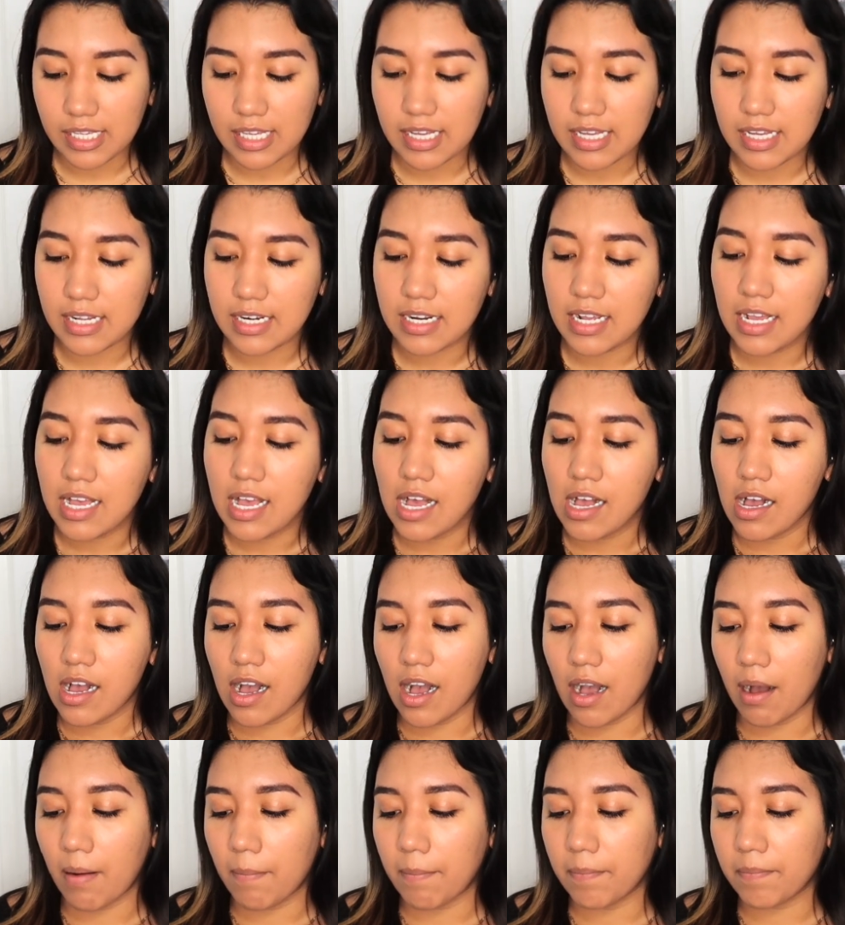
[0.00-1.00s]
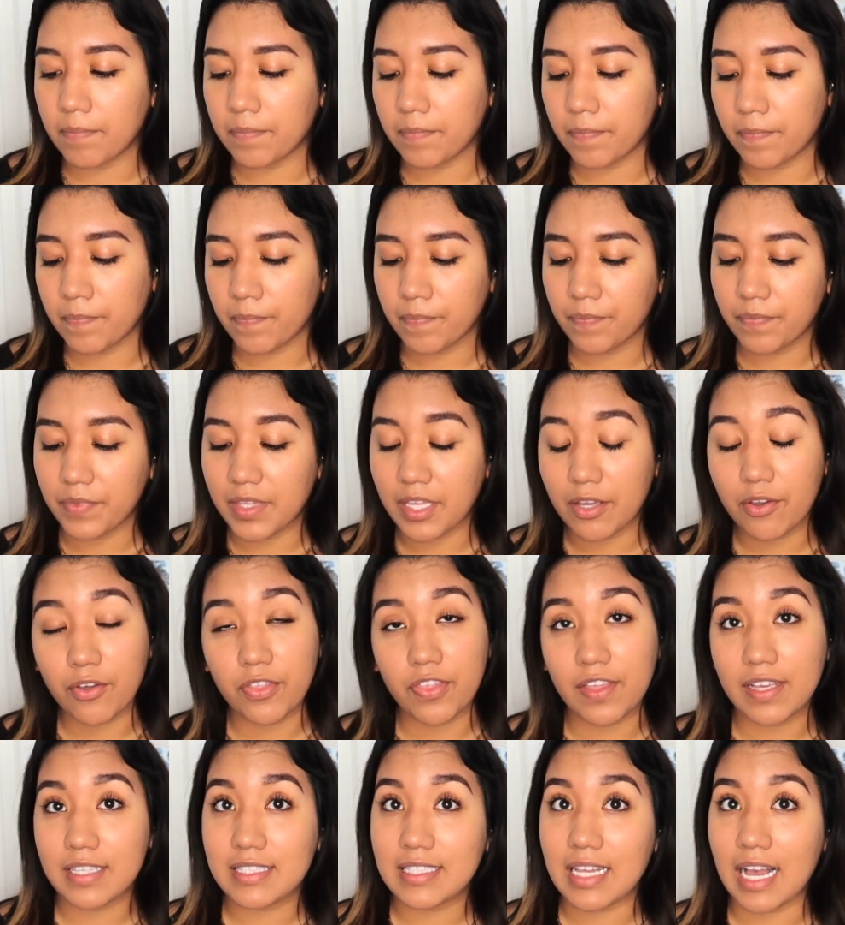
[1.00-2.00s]
it, um, the good
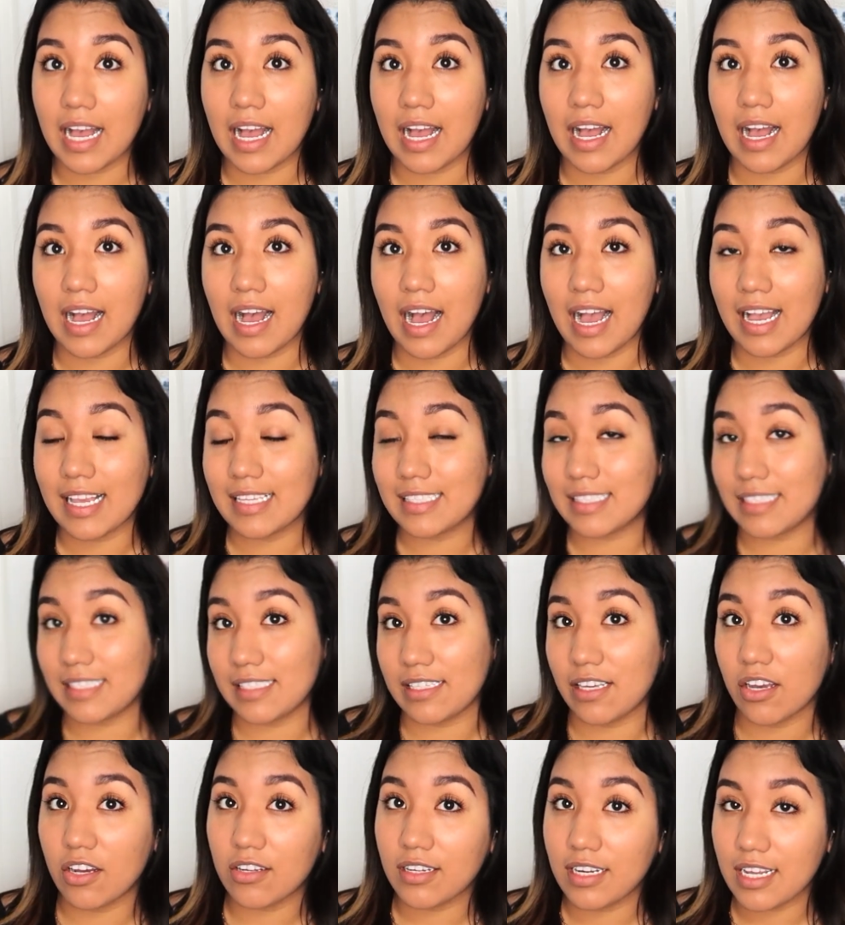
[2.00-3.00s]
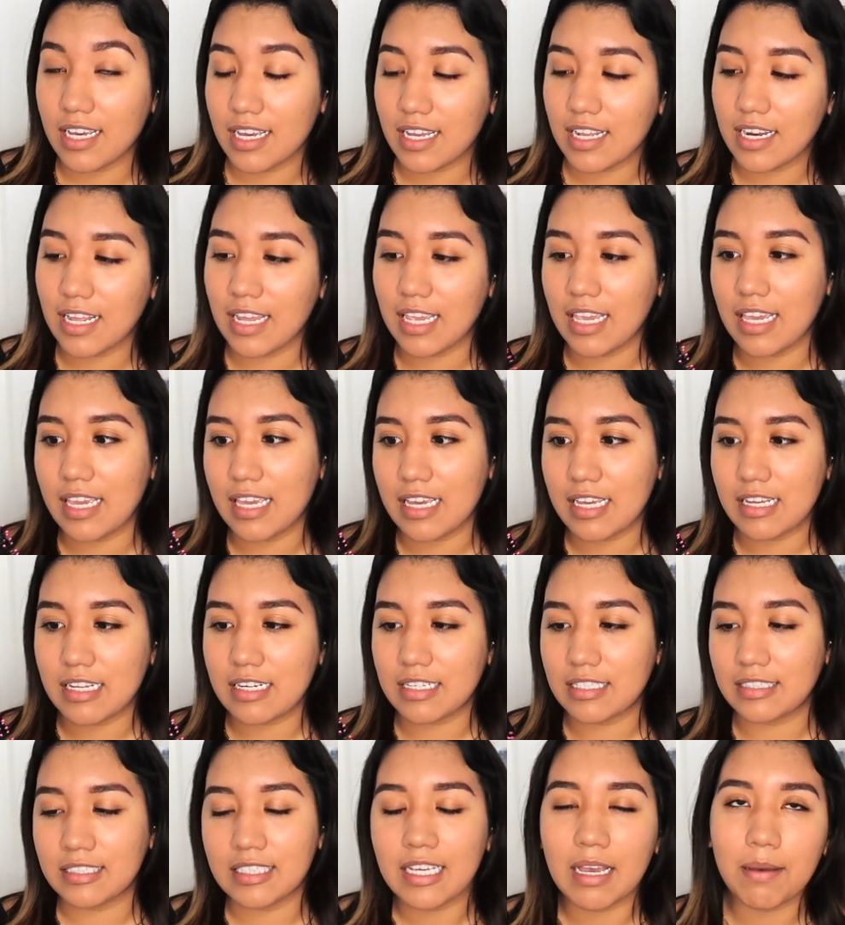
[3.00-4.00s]
things I see on it,
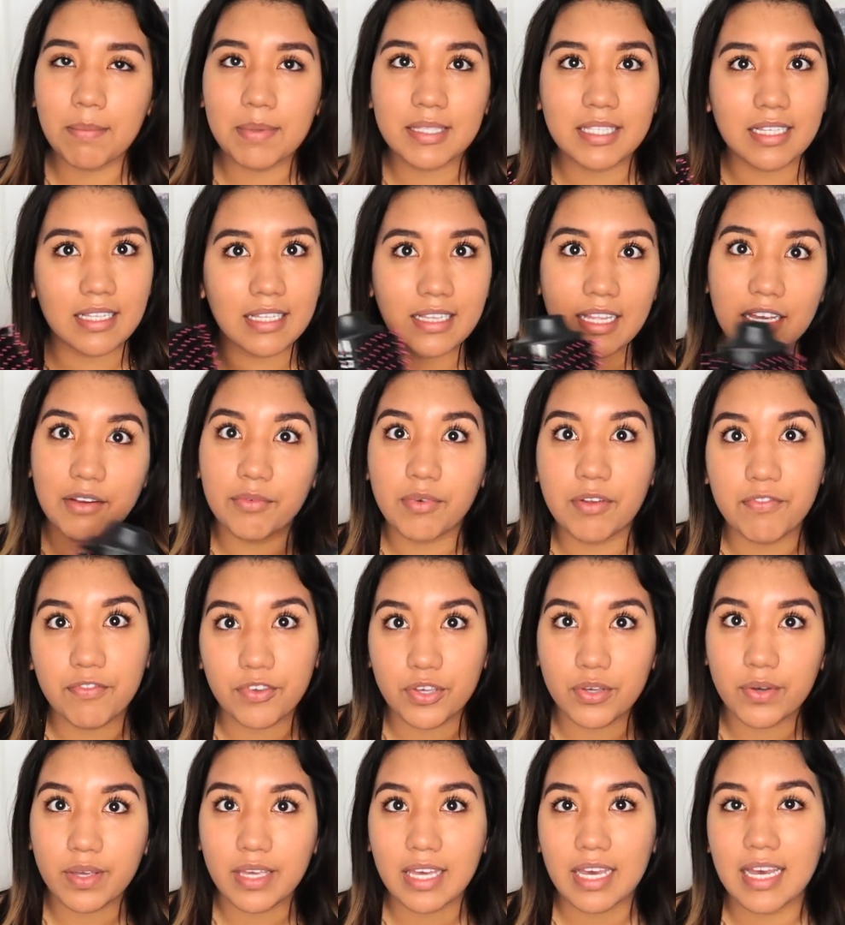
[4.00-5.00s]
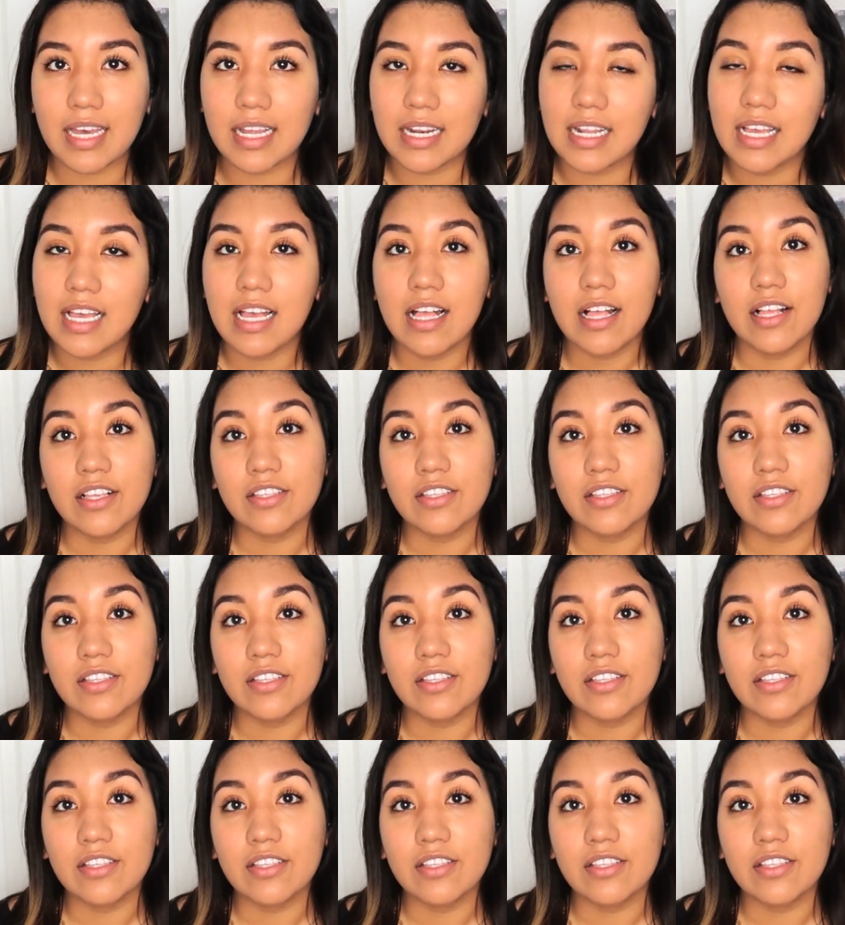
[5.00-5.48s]
and yeah, basically like reviewing it.